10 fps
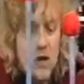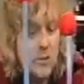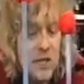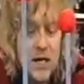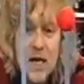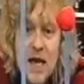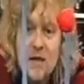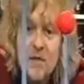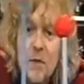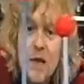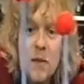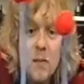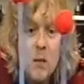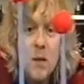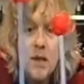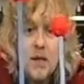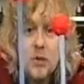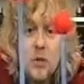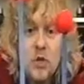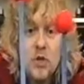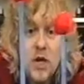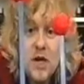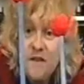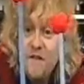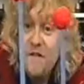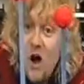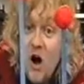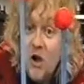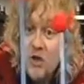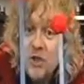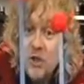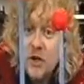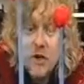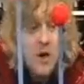to the object, if I begin wobbling this wood fast,